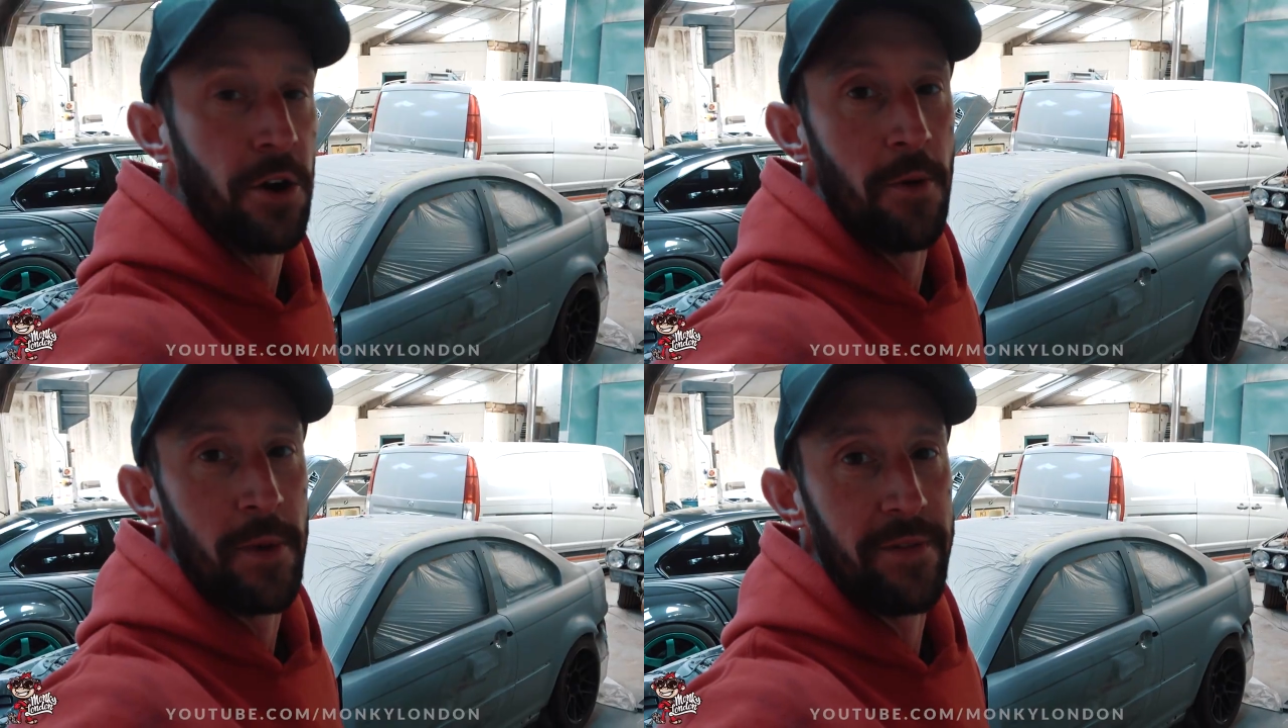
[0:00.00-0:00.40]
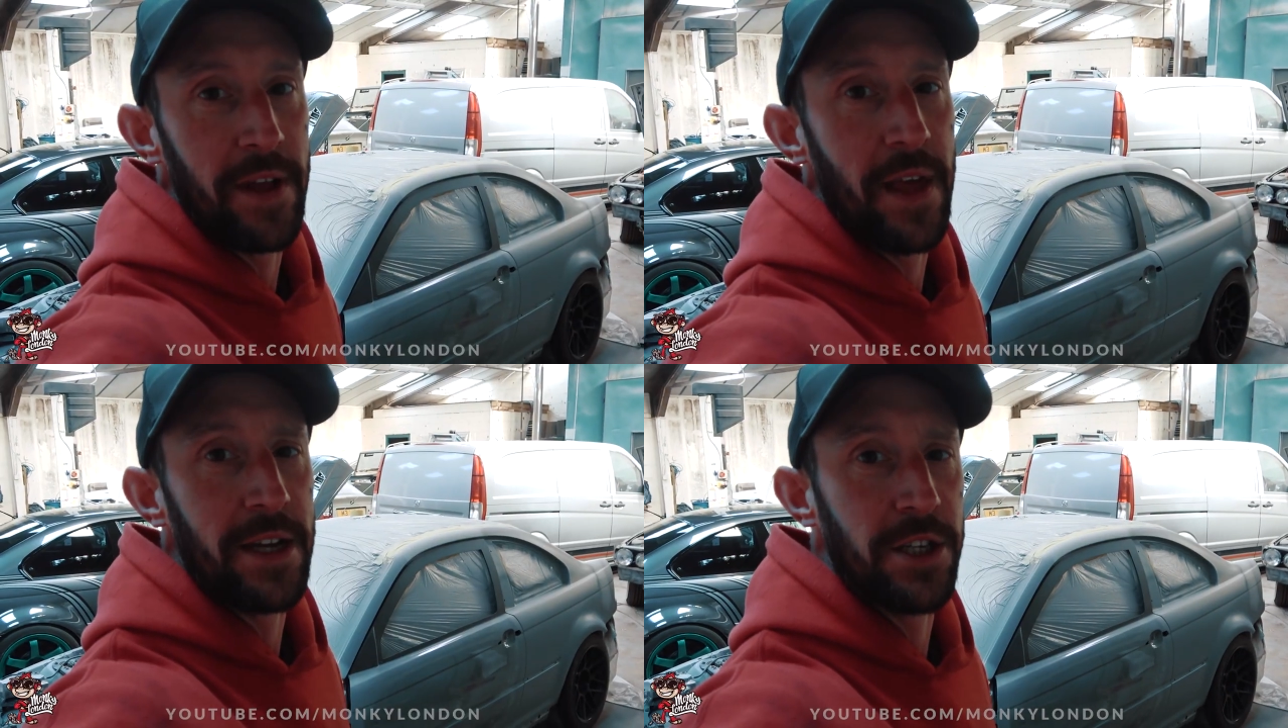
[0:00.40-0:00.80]
Normally I've
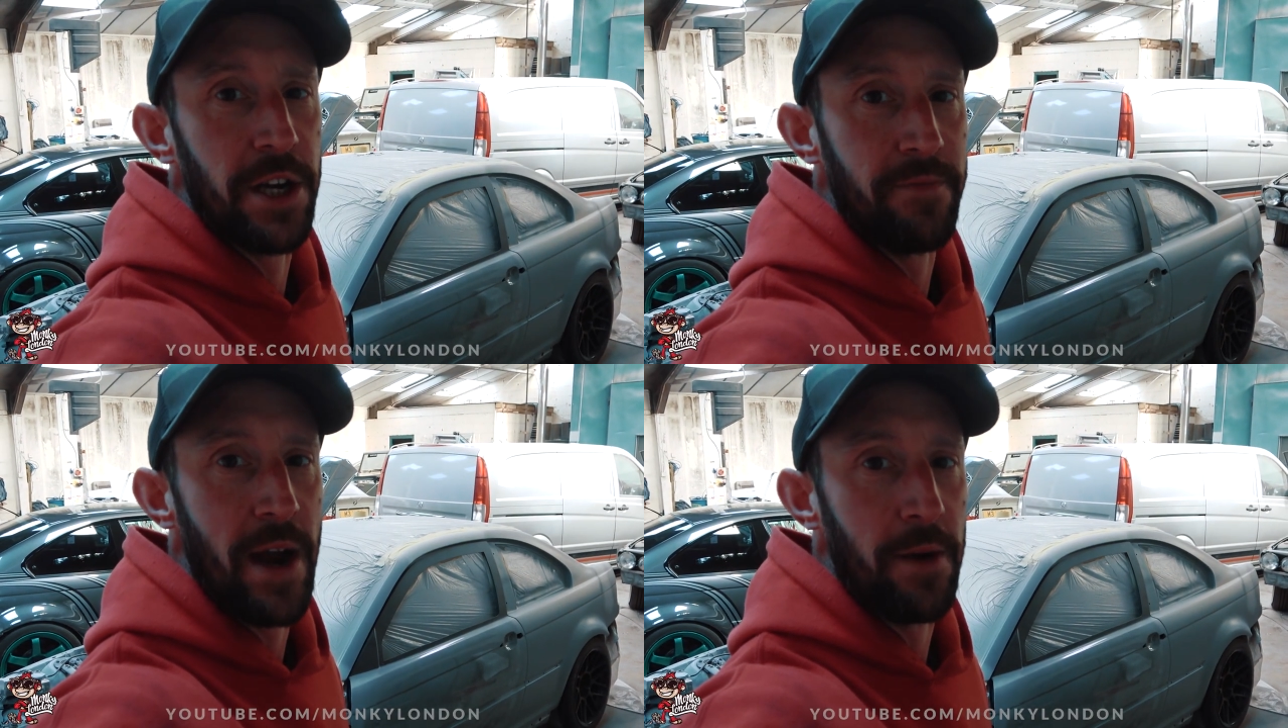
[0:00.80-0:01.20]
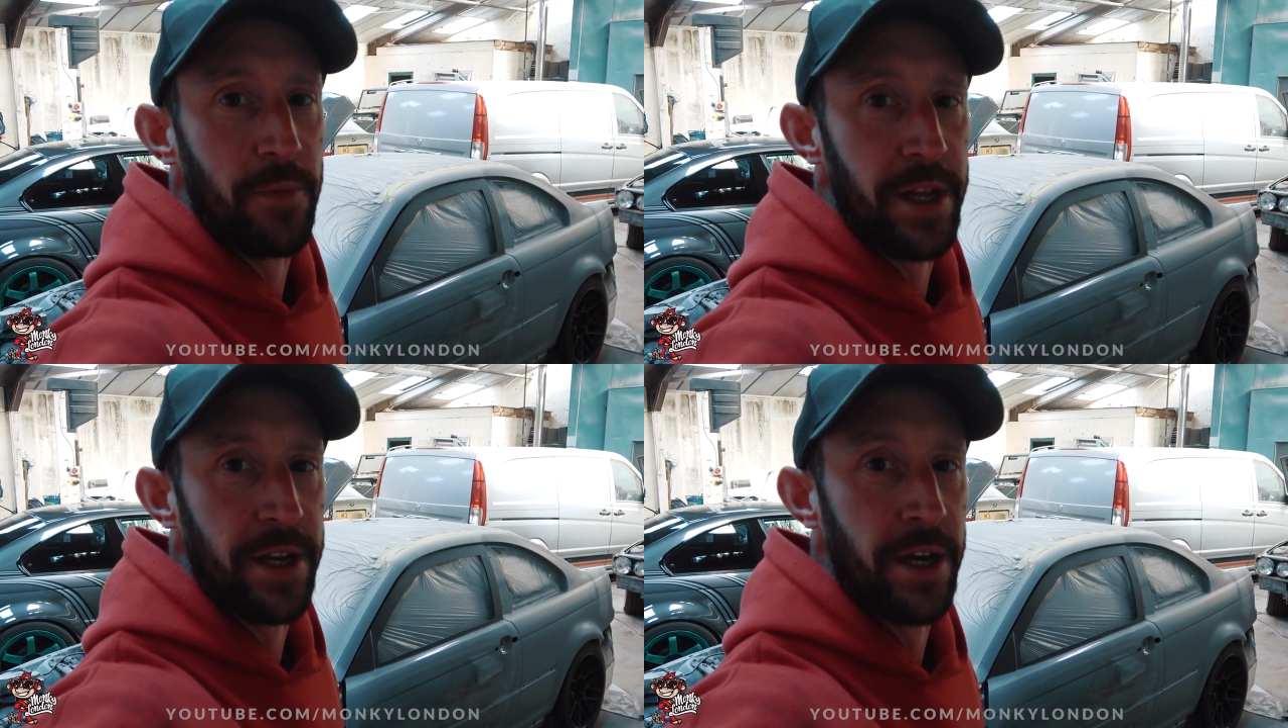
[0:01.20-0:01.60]
had that turn around
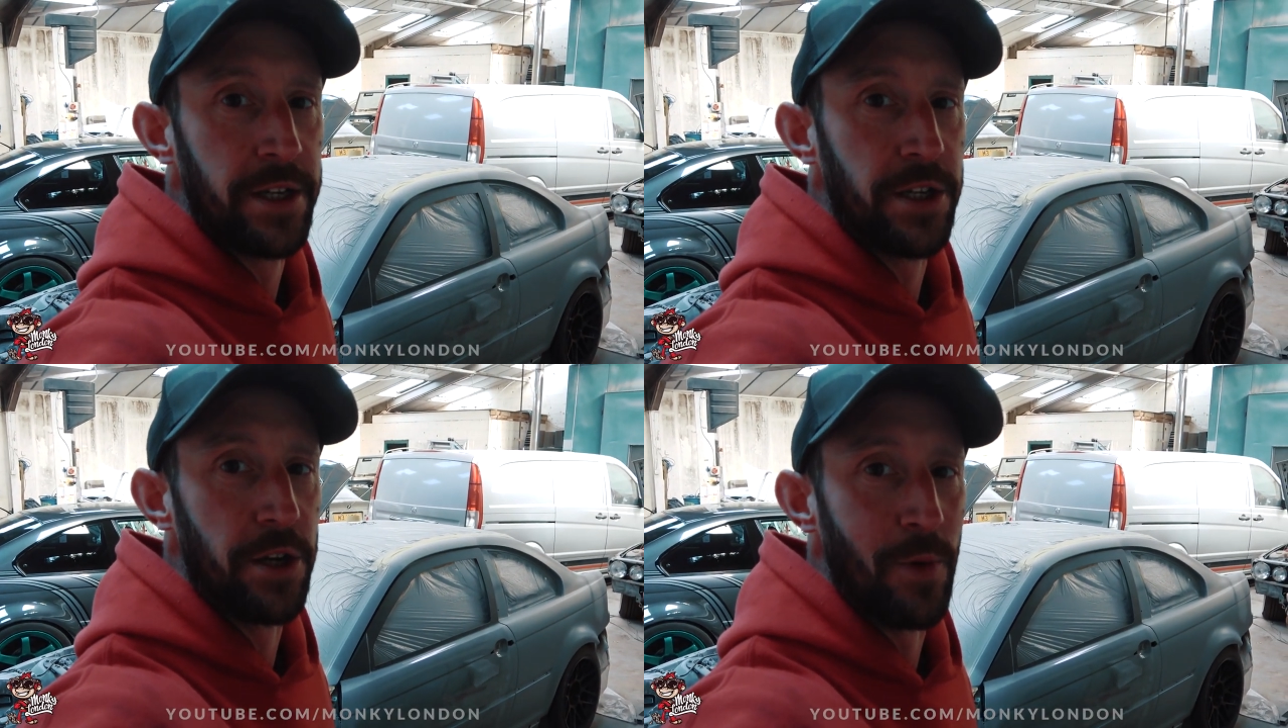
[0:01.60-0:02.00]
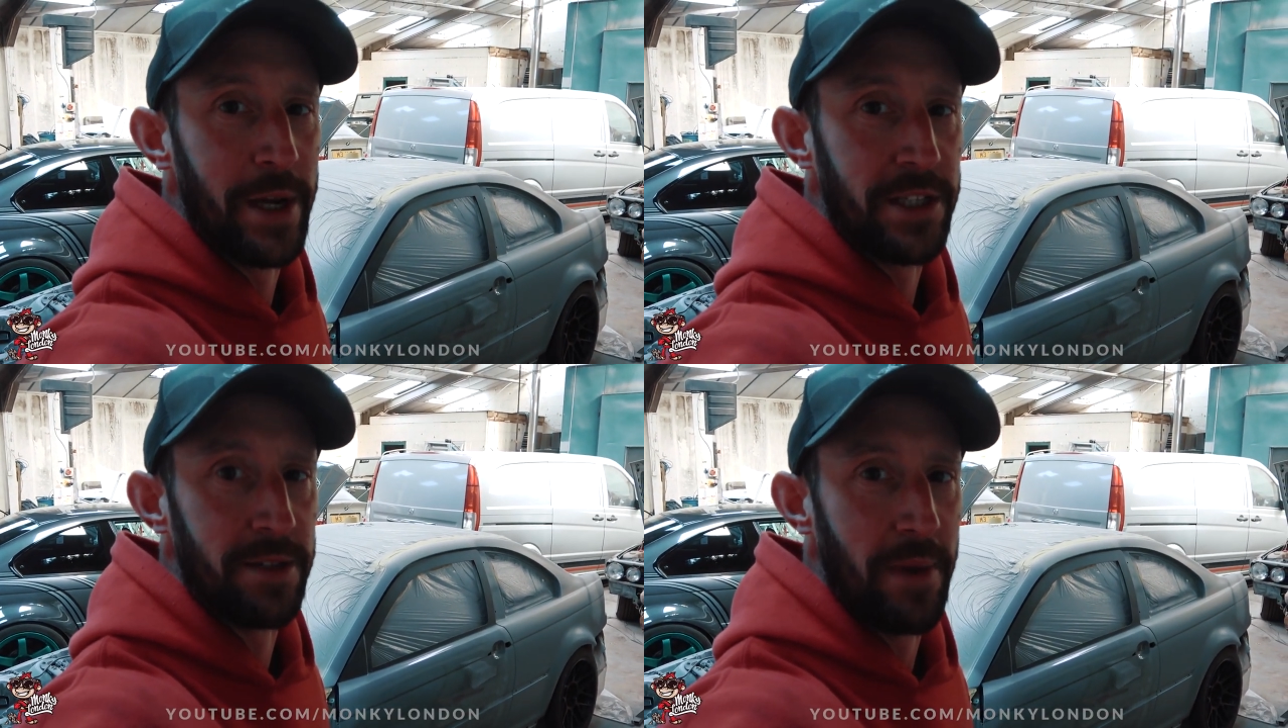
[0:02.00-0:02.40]
within 2
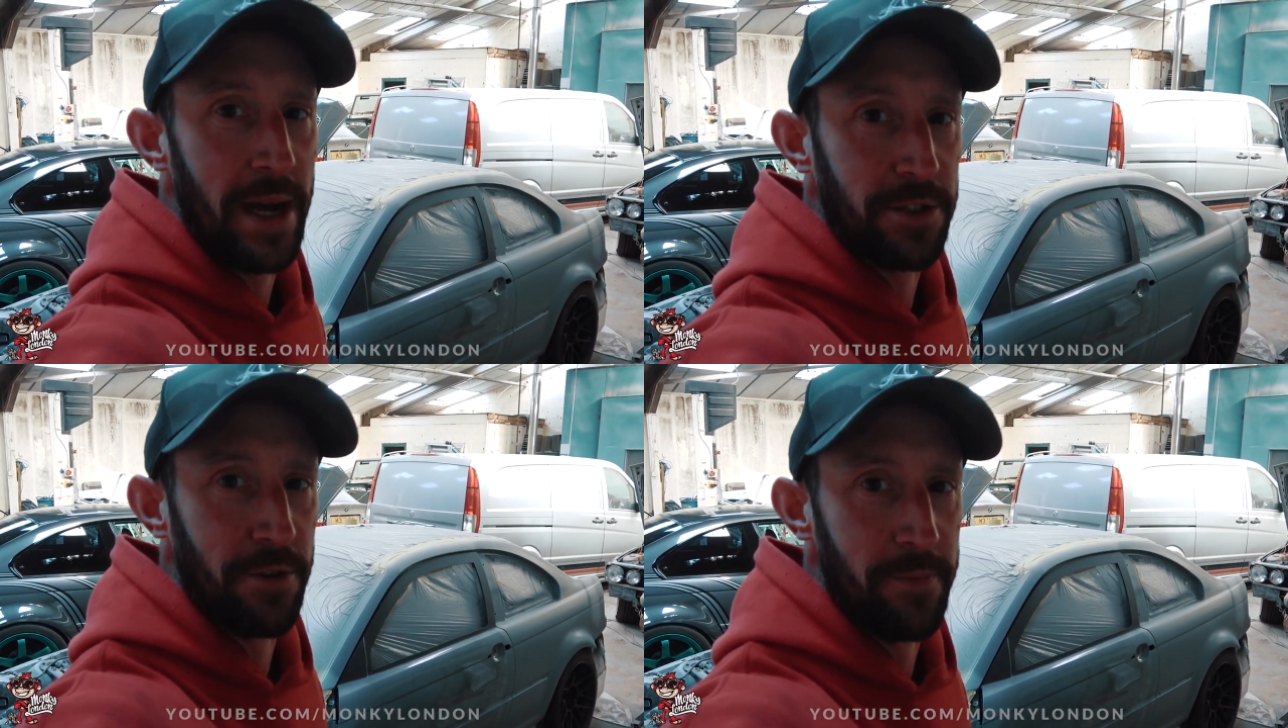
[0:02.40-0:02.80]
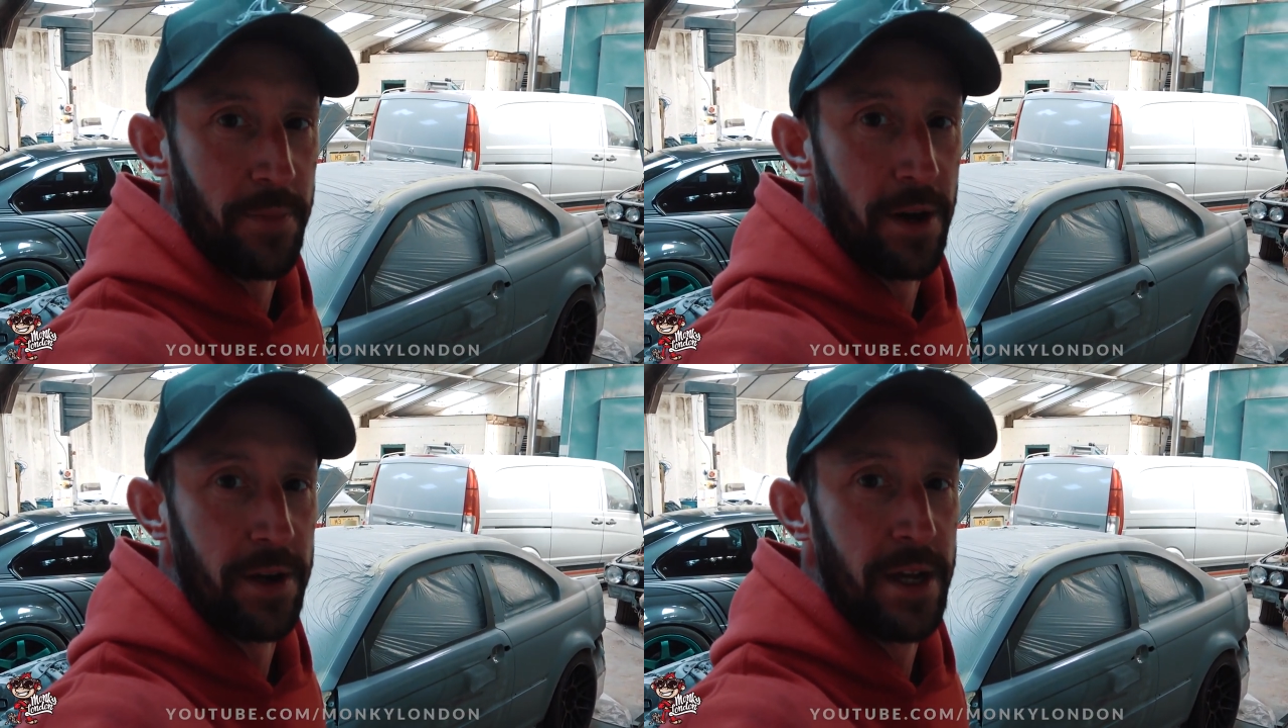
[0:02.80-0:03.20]
weeks and back to him,
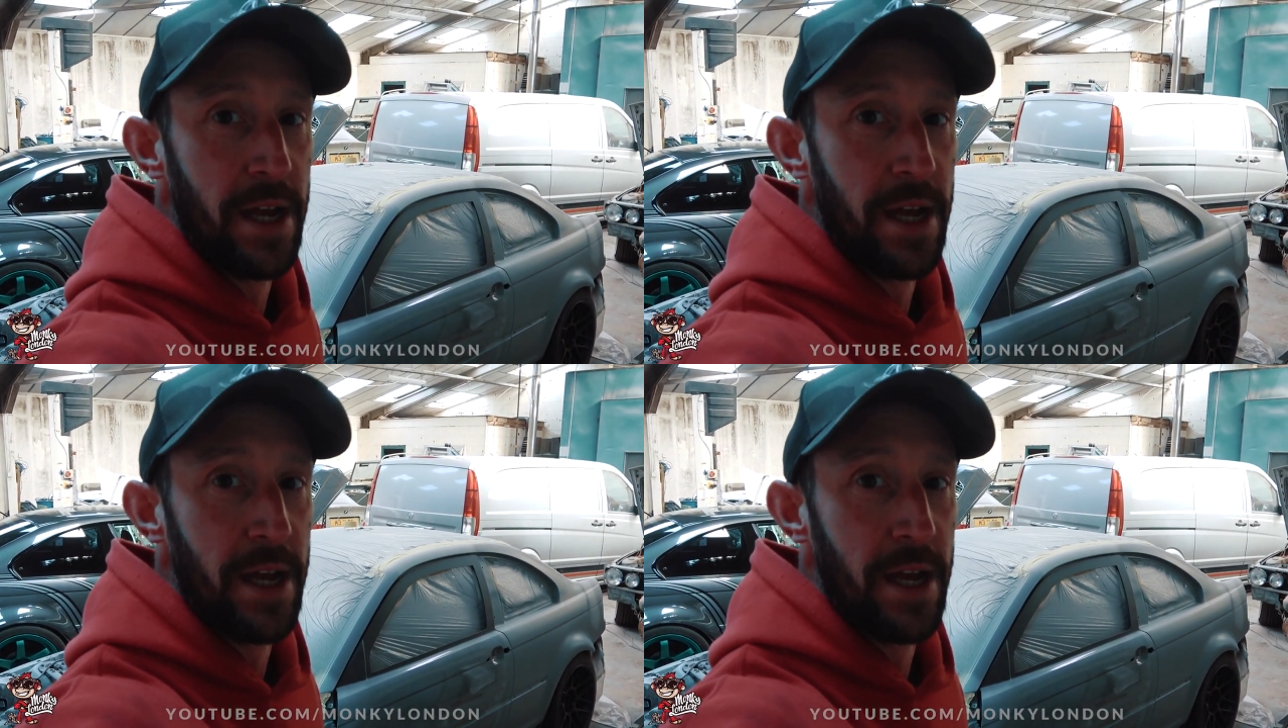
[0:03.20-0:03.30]
but